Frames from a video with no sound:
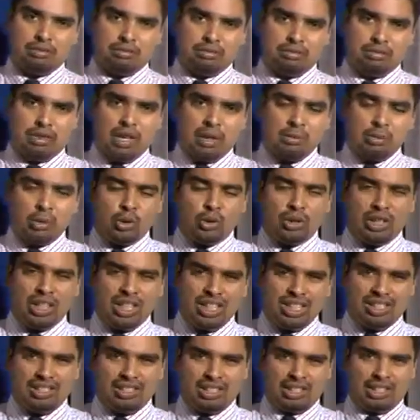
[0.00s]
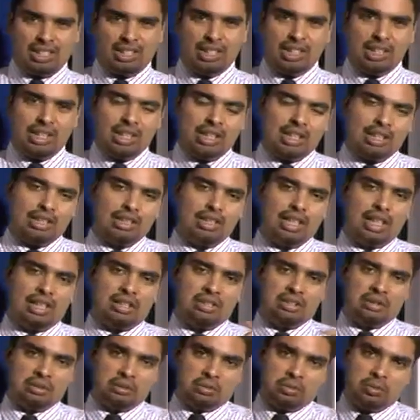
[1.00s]
far more easier than
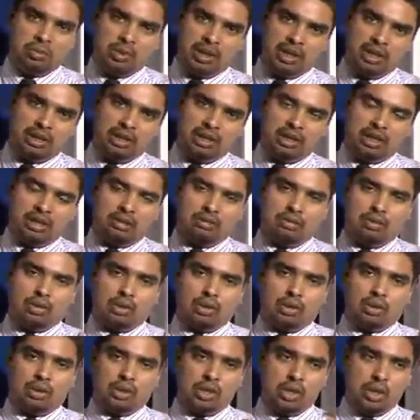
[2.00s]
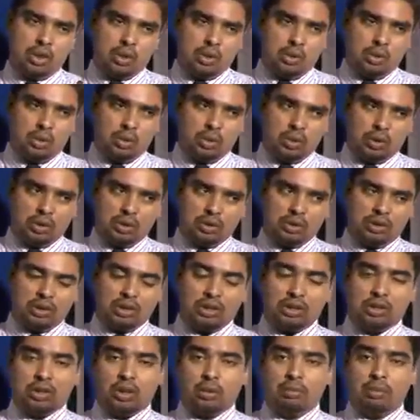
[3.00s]
it would be for you to
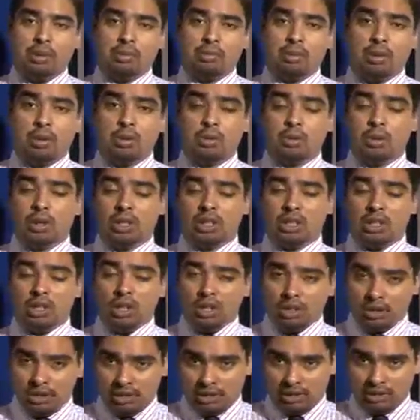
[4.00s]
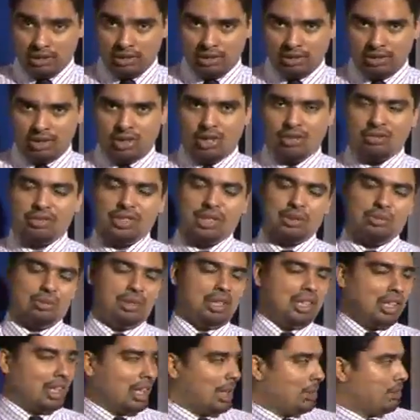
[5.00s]
control people who are not of
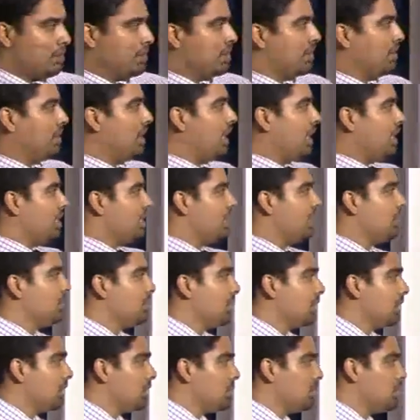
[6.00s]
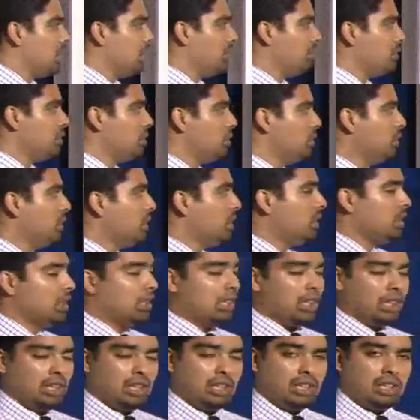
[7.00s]
similar types. And that is something that you have to
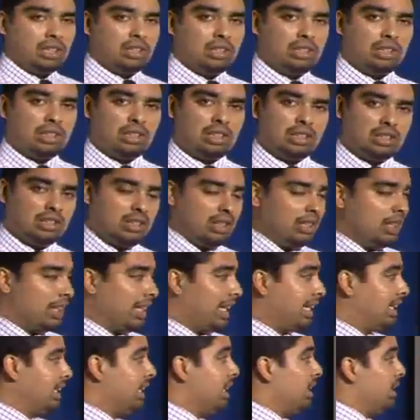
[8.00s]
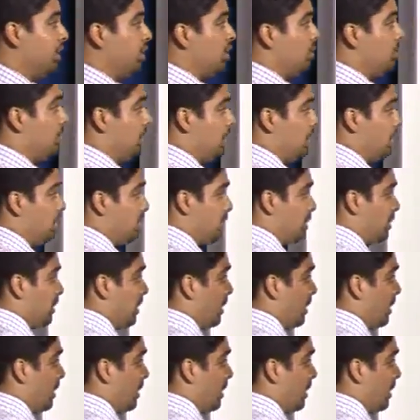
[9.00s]
consider. And then it could be also